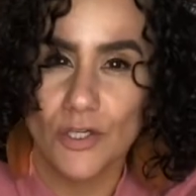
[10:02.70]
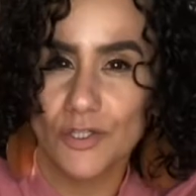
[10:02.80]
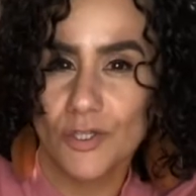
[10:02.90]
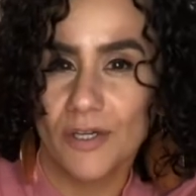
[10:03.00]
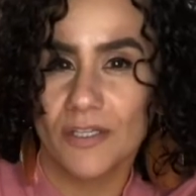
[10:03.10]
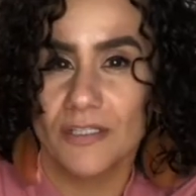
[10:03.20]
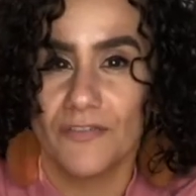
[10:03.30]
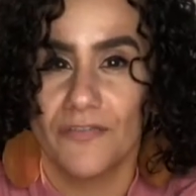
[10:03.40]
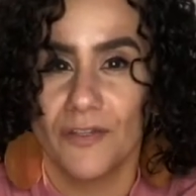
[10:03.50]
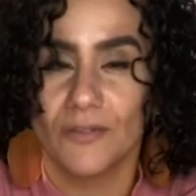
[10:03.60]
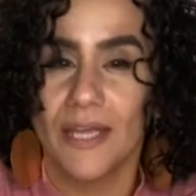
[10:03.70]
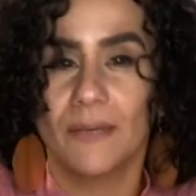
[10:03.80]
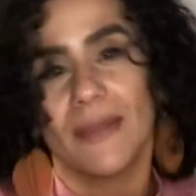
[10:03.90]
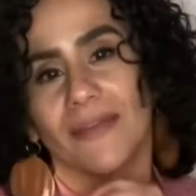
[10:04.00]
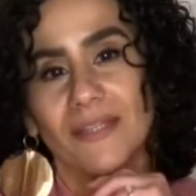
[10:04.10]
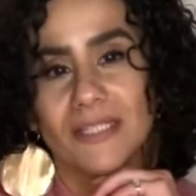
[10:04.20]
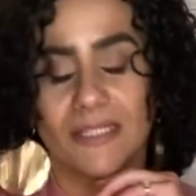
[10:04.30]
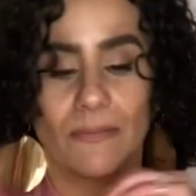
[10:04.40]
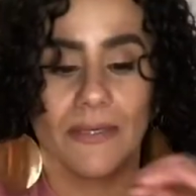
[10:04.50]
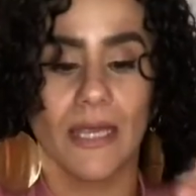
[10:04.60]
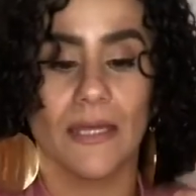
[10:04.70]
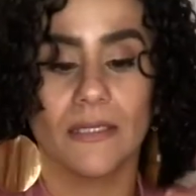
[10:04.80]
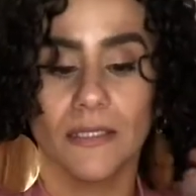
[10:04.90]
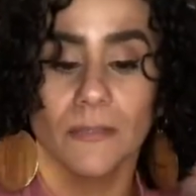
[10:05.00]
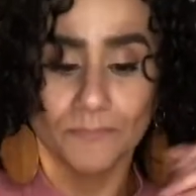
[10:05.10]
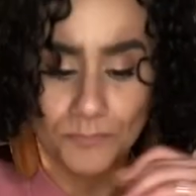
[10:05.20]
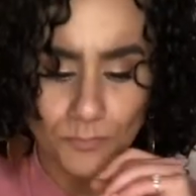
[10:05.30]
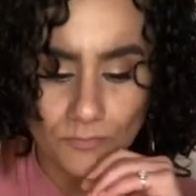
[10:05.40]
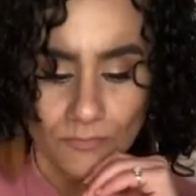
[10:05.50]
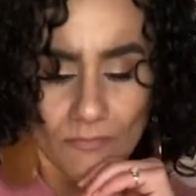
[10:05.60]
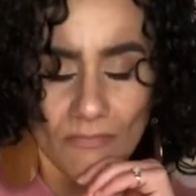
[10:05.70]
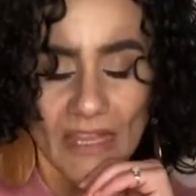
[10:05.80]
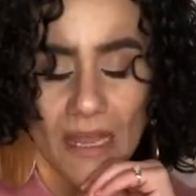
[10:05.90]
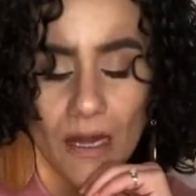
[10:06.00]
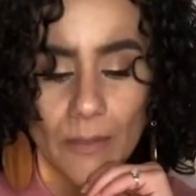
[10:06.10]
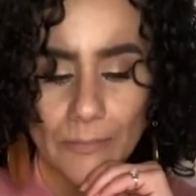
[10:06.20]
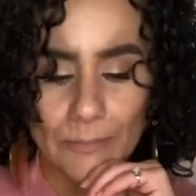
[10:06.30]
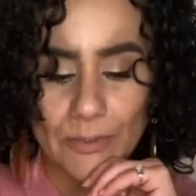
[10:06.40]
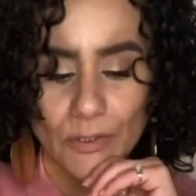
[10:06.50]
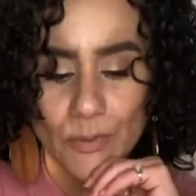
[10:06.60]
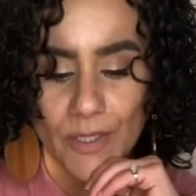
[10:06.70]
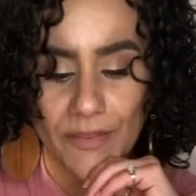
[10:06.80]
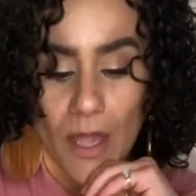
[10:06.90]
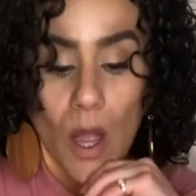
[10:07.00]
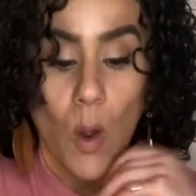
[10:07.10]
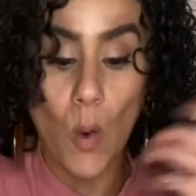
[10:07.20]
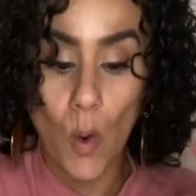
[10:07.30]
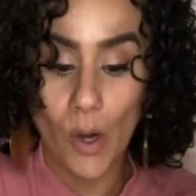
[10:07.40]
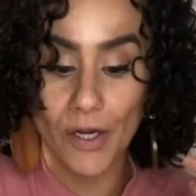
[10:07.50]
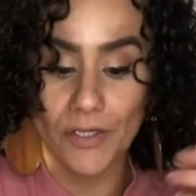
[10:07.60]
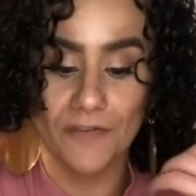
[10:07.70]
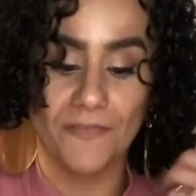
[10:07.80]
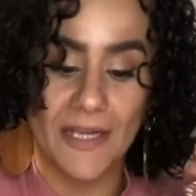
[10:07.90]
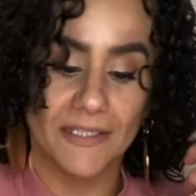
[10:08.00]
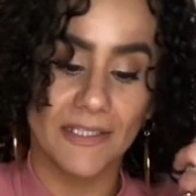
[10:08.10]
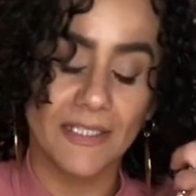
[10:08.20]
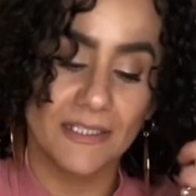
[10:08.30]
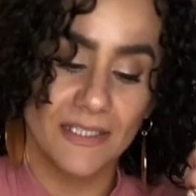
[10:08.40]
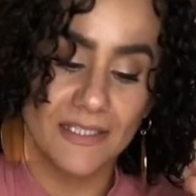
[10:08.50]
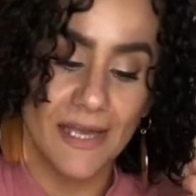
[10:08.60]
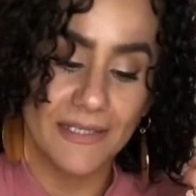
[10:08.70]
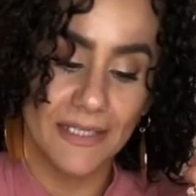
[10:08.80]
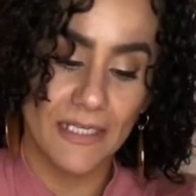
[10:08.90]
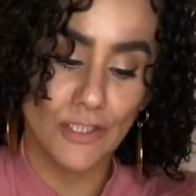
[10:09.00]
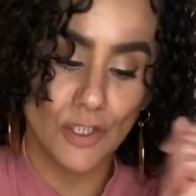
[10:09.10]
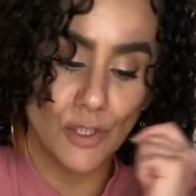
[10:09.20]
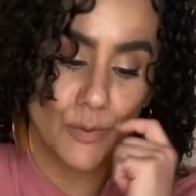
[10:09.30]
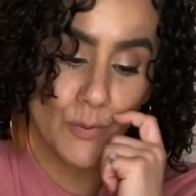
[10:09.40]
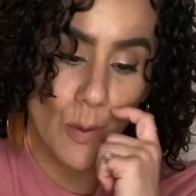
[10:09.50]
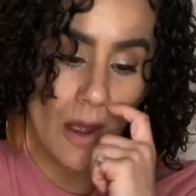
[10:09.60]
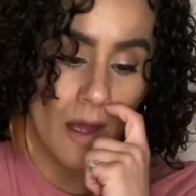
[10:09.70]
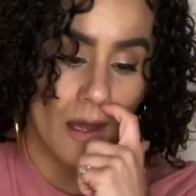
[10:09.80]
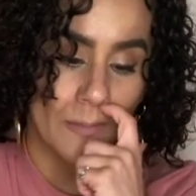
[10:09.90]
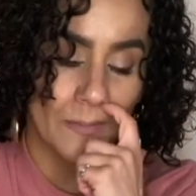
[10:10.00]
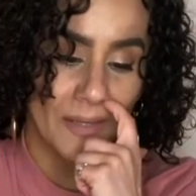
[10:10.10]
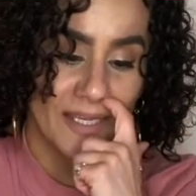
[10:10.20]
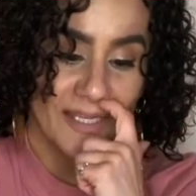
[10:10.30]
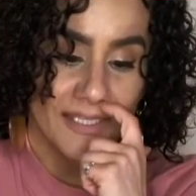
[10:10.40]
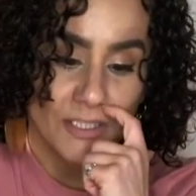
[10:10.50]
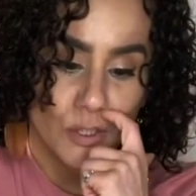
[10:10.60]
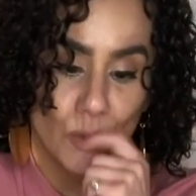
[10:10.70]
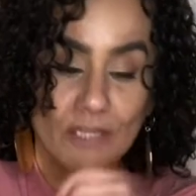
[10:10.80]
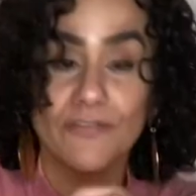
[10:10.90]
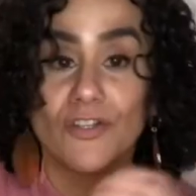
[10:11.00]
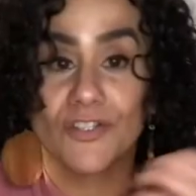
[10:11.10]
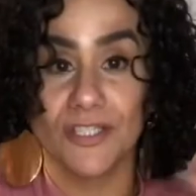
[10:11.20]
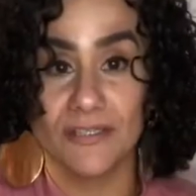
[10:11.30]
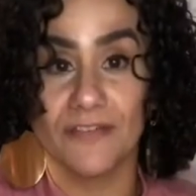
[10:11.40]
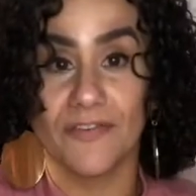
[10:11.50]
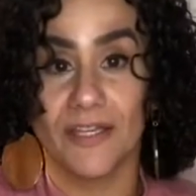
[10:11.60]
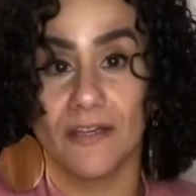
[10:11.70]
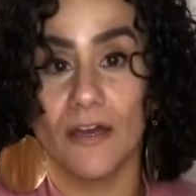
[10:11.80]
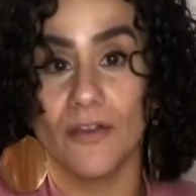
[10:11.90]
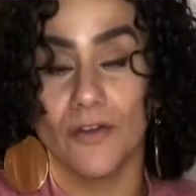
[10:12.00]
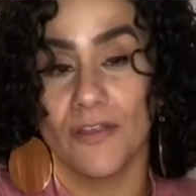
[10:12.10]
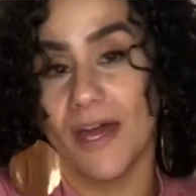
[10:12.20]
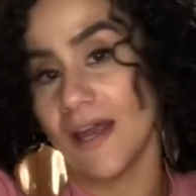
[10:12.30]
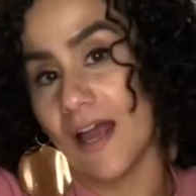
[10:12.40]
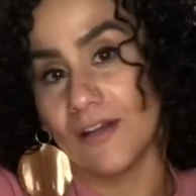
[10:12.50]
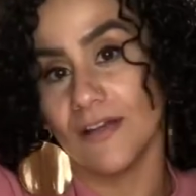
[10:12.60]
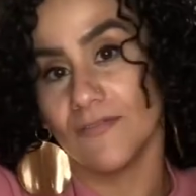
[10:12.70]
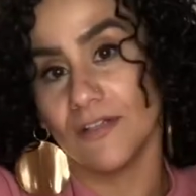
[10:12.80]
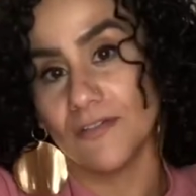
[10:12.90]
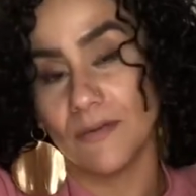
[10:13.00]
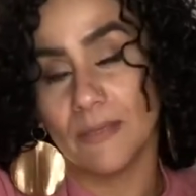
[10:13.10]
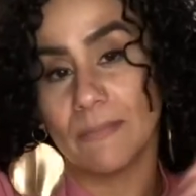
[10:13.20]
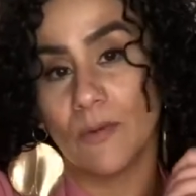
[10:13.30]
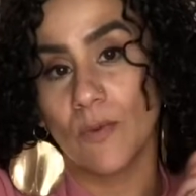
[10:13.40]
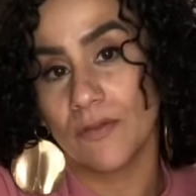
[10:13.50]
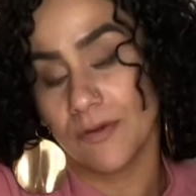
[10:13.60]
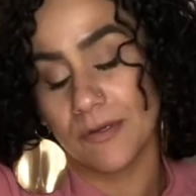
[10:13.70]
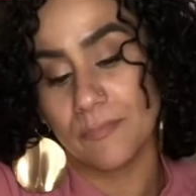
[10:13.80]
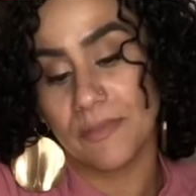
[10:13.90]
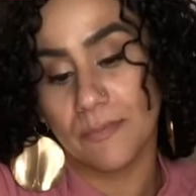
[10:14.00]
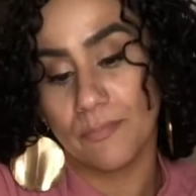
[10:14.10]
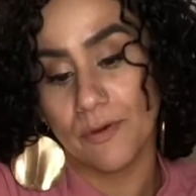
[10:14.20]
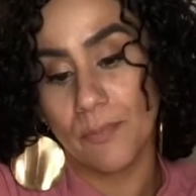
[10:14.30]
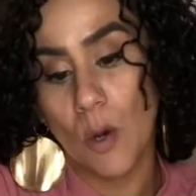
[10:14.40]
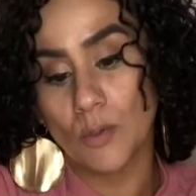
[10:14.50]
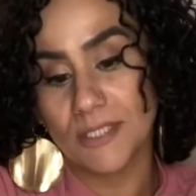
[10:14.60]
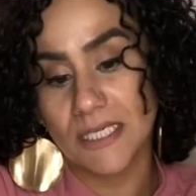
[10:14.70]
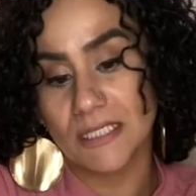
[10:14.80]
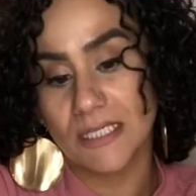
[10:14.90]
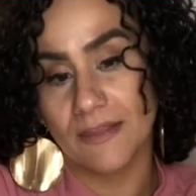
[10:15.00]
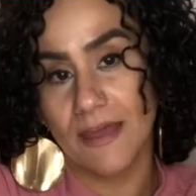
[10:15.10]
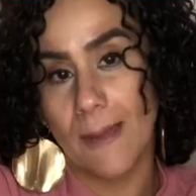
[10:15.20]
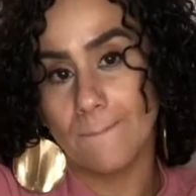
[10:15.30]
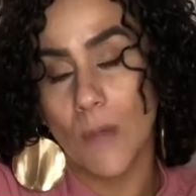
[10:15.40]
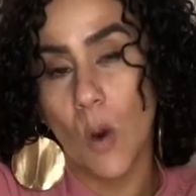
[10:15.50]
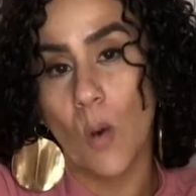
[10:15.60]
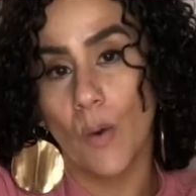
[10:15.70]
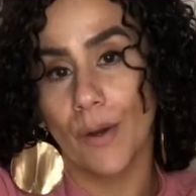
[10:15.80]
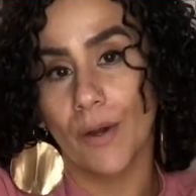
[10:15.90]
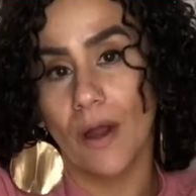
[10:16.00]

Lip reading: starting to feel like, man, this is somebody I could build with, or you're finally deciding to give your significant other that higher level of commitment, whether it be proposing to them or